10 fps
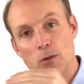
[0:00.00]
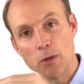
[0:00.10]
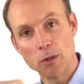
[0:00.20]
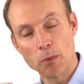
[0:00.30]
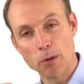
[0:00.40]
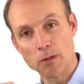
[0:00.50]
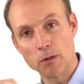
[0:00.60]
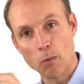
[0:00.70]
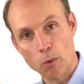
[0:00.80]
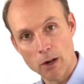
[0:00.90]
with the
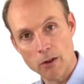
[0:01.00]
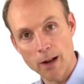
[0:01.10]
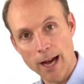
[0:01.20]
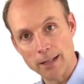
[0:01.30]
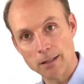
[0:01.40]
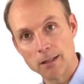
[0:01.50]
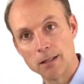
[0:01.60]
person where they're at